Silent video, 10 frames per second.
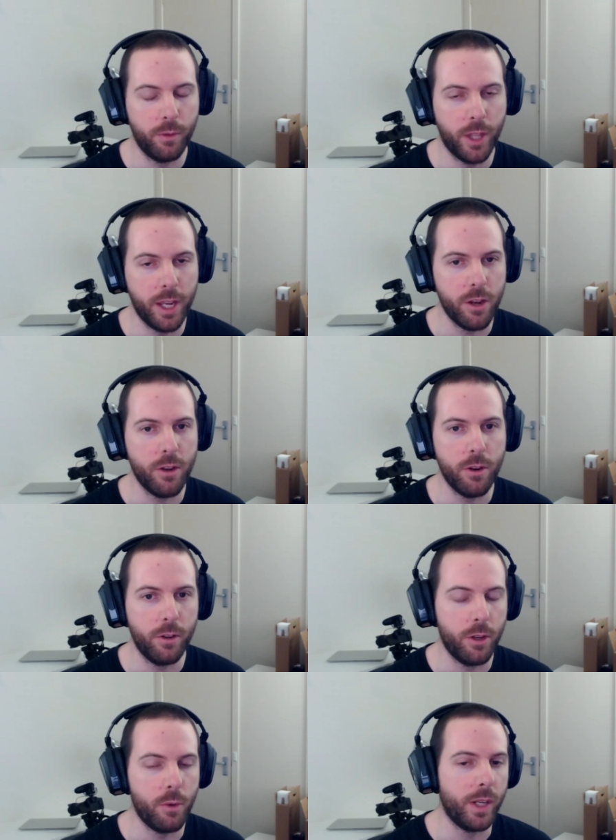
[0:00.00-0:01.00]
that
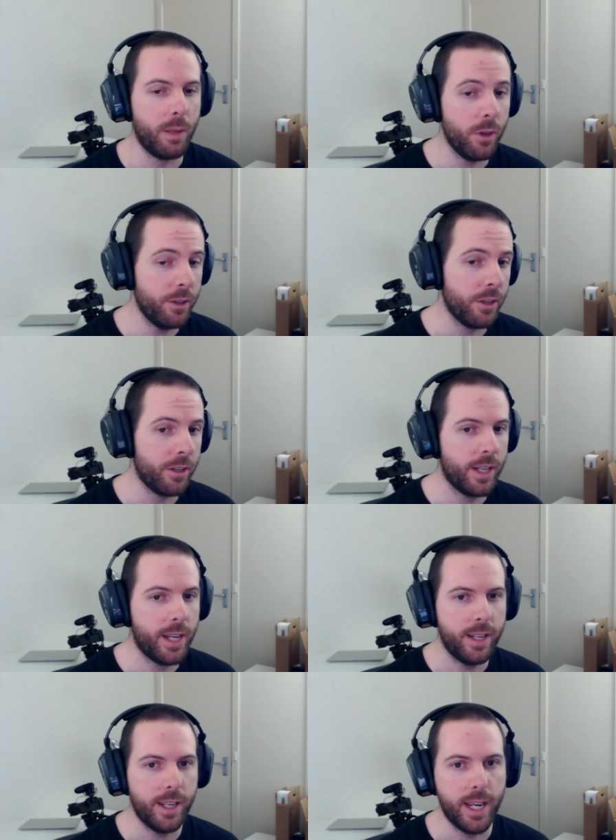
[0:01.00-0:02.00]
you really want to.
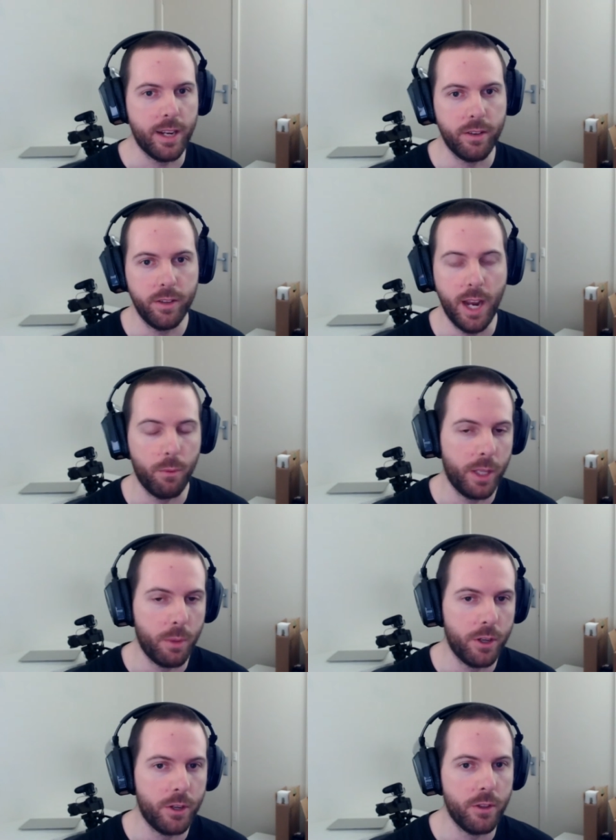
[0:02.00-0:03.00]
And yeah, I really
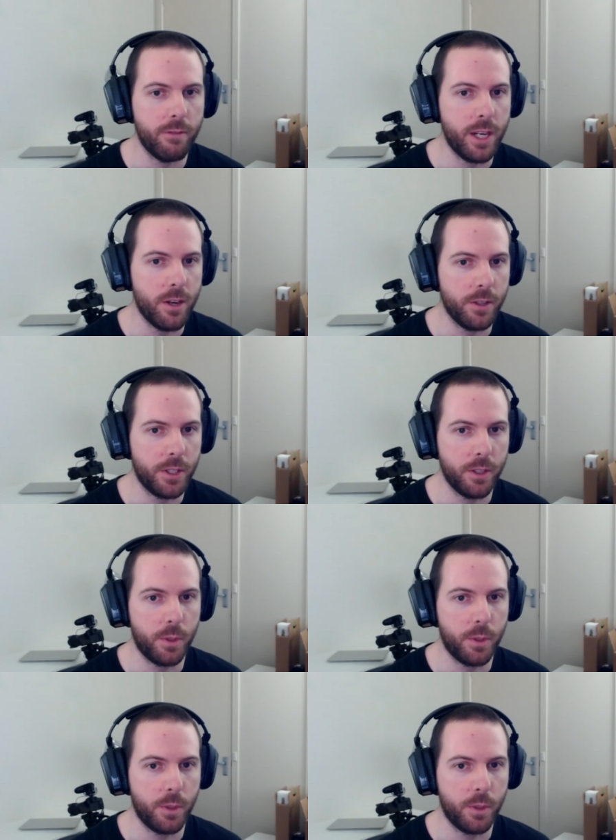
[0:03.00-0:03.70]
wanted to do the videos.